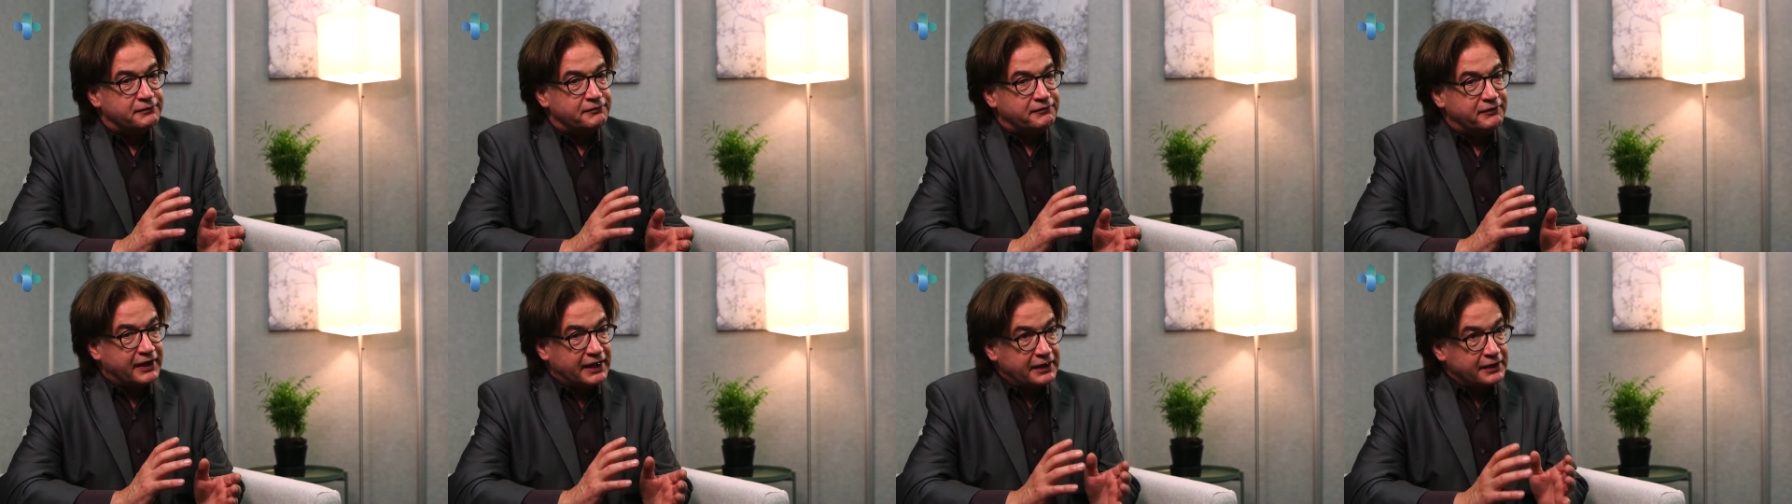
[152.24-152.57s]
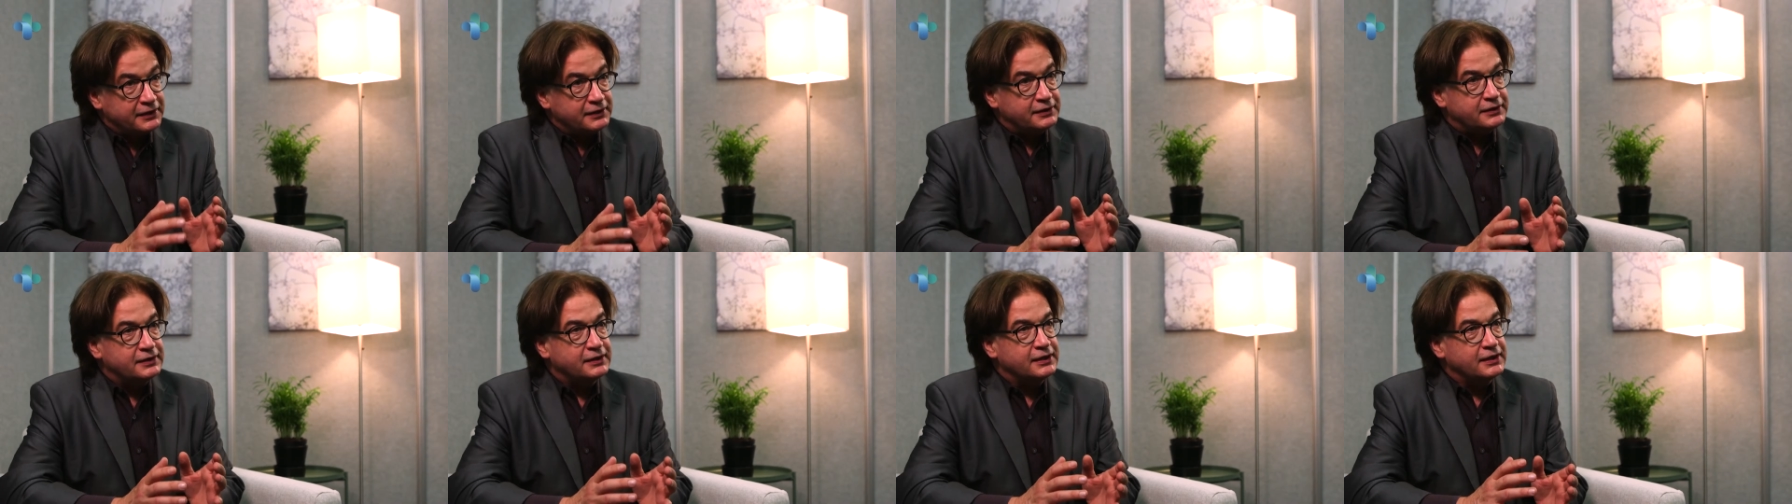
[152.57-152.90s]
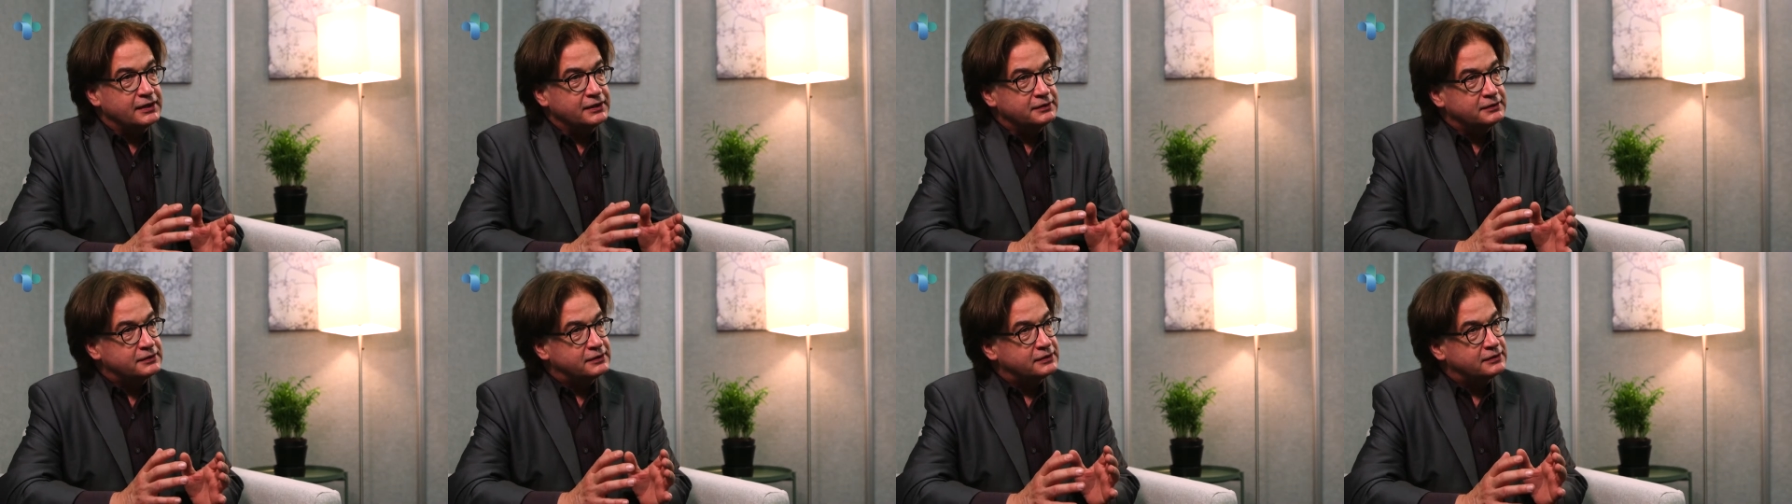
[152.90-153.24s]

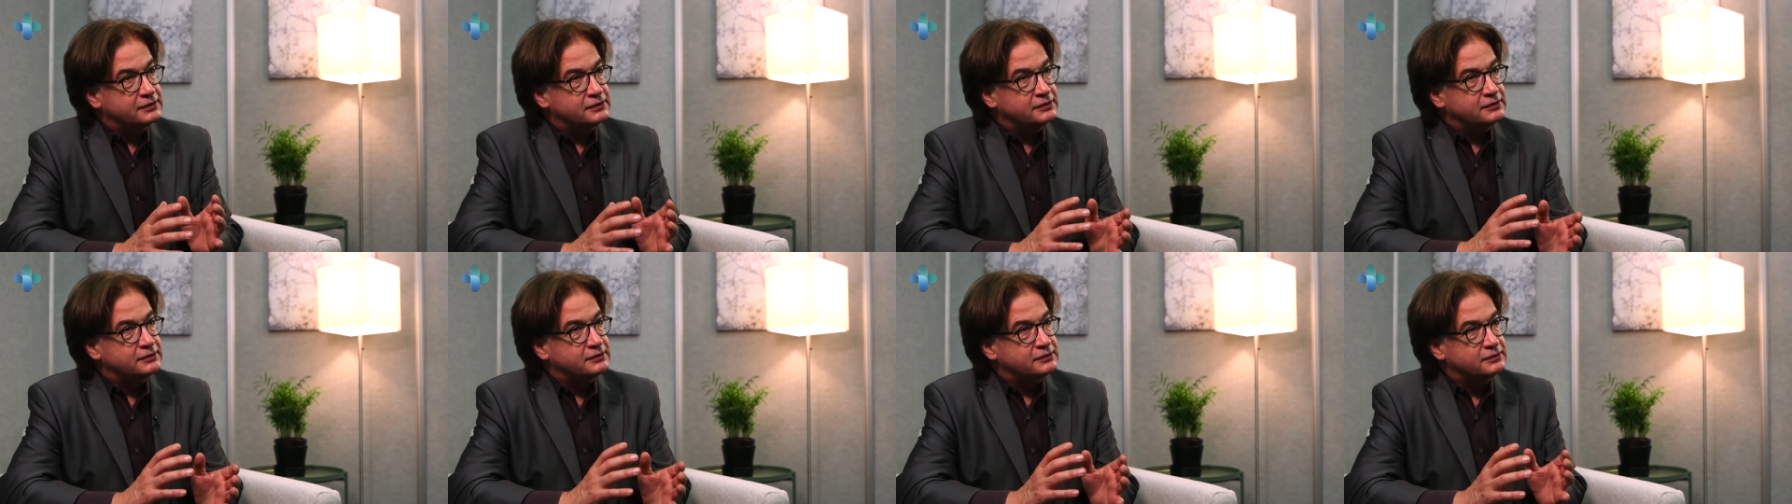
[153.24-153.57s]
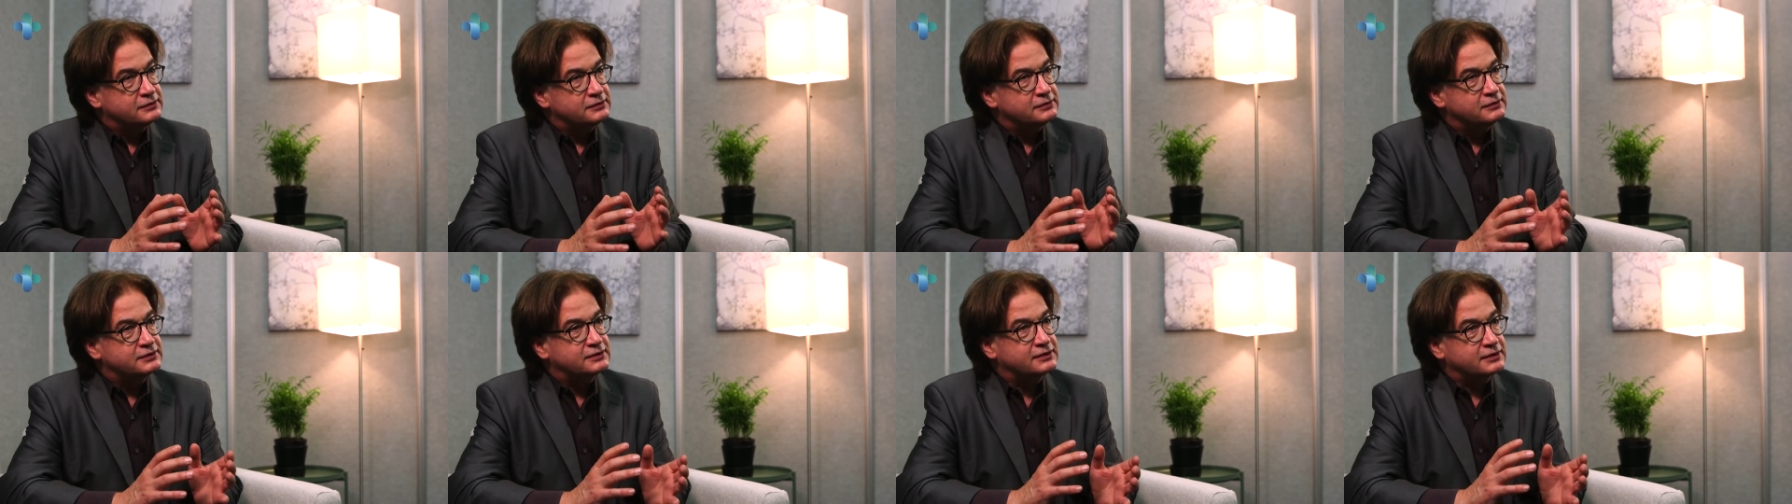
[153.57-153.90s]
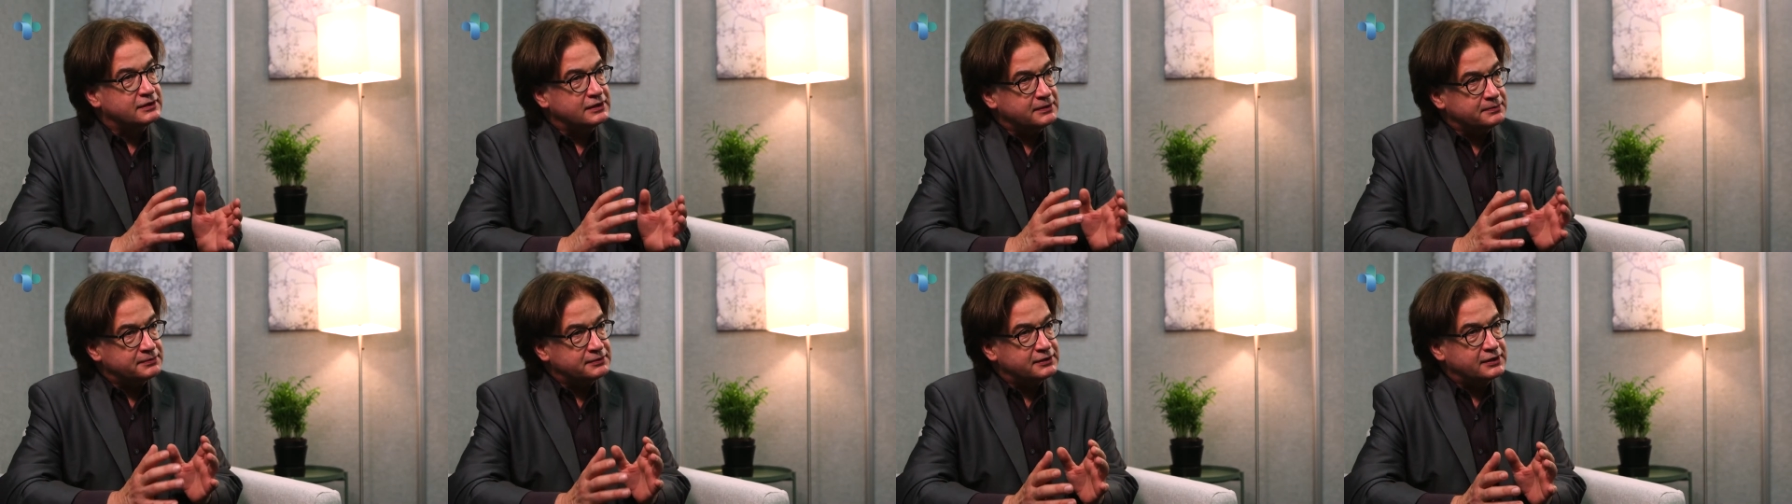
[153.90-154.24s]
validate sleep